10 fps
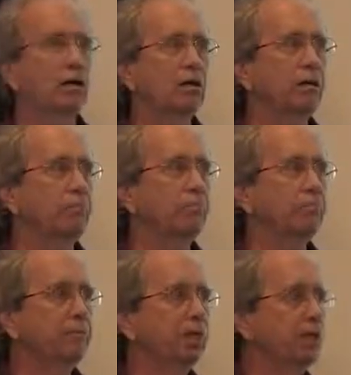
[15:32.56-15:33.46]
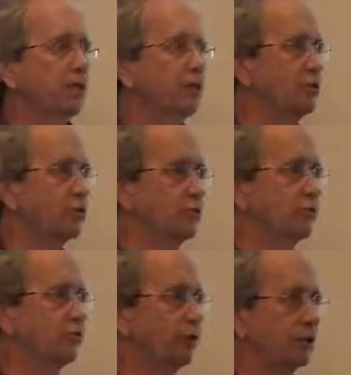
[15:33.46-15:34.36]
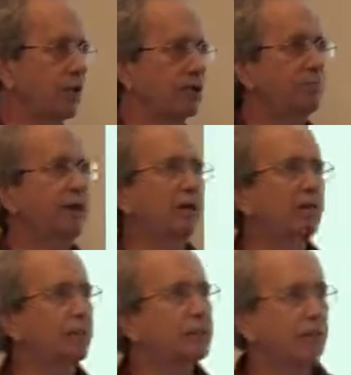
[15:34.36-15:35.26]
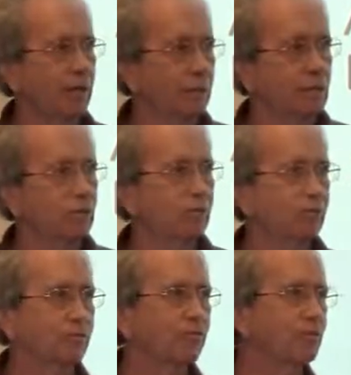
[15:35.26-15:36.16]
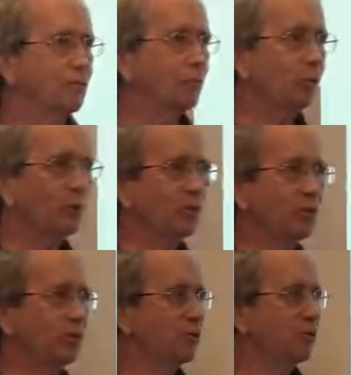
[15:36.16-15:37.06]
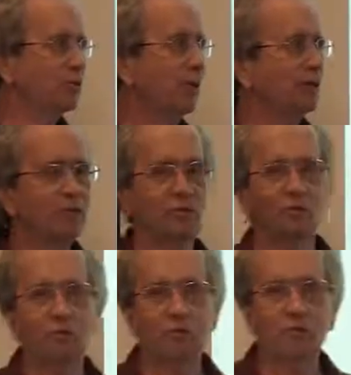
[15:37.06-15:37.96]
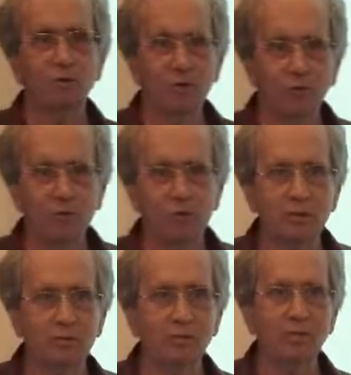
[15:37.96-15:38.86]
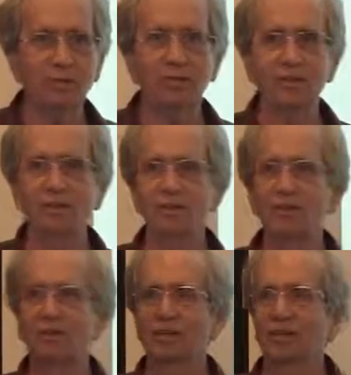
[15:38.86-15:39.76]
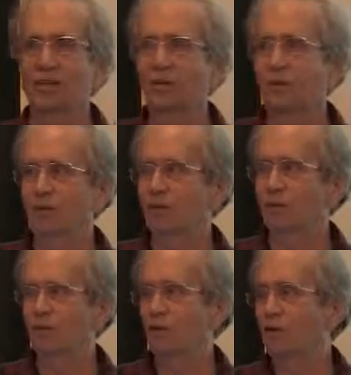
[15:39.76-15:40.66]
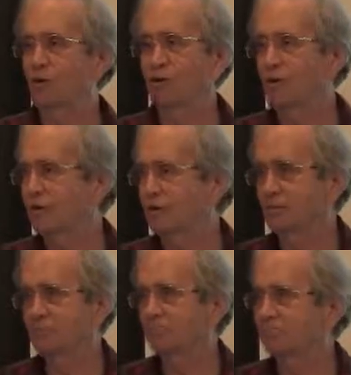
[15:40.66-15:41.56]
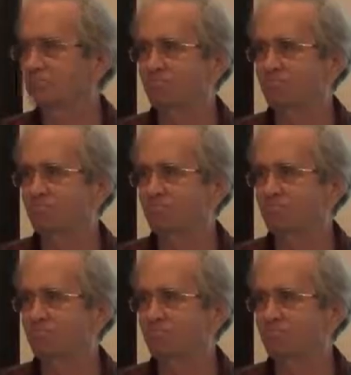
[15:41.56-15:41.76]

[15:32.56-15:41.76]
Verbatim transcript: Um, as soon as you've done that about three times, you will put those commands into a script because like there are uh,